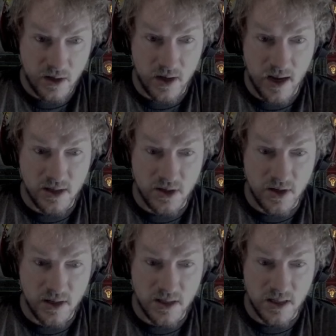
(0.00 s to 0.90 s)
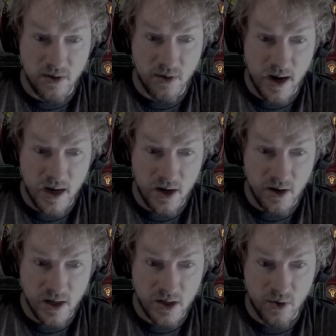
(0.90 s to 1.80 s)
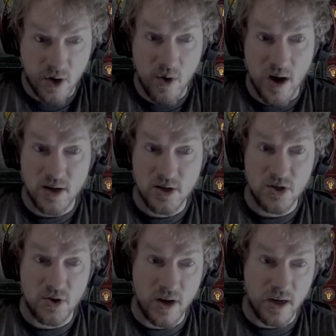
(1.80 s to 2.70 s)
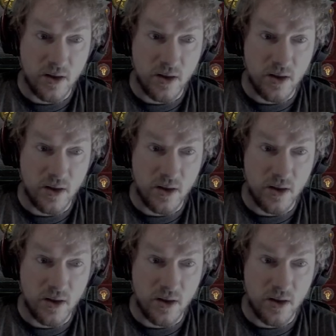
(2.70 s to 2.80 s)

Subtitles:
as you can see right here, this requires strength.